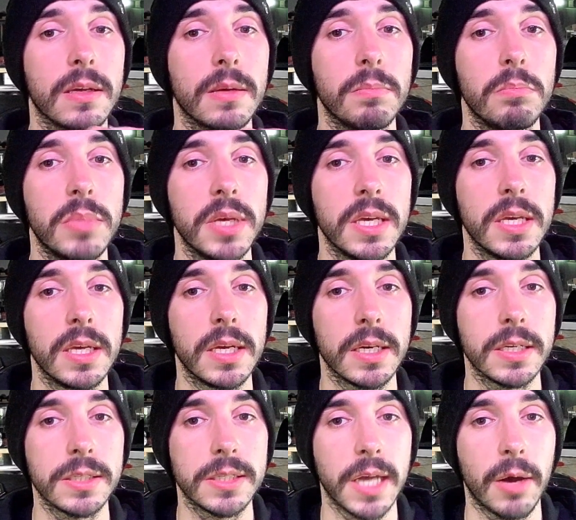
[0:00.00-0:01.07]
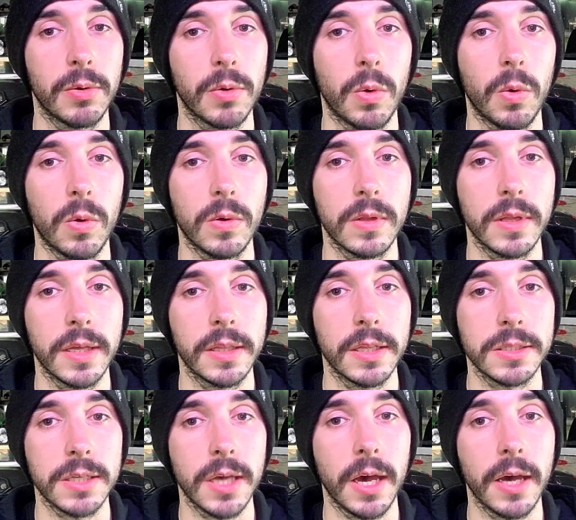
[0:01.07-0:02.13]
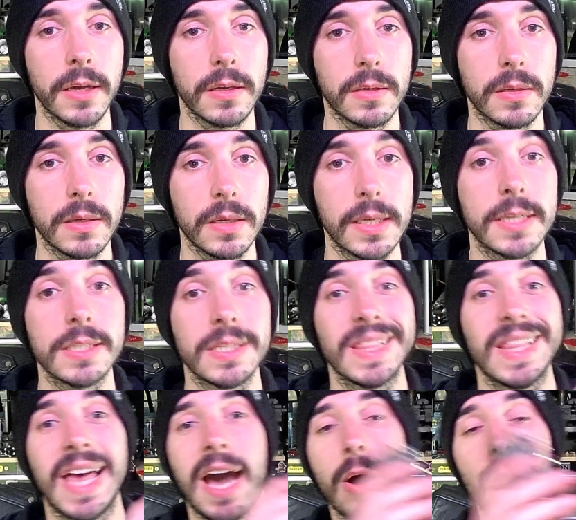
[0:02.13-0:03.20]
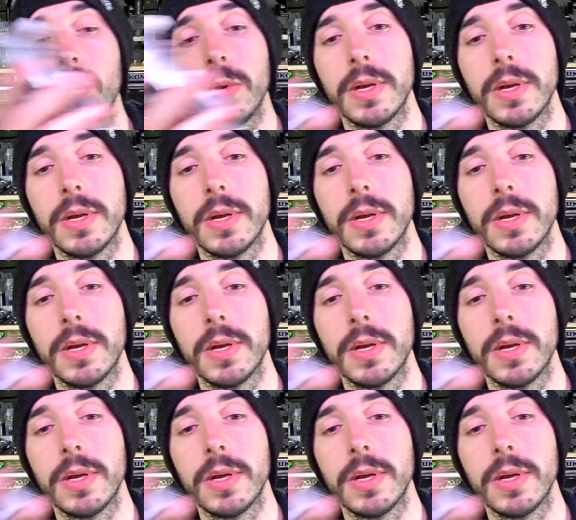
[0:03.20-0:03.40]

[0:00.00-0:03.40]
Big sound hole in this guy. It is loud.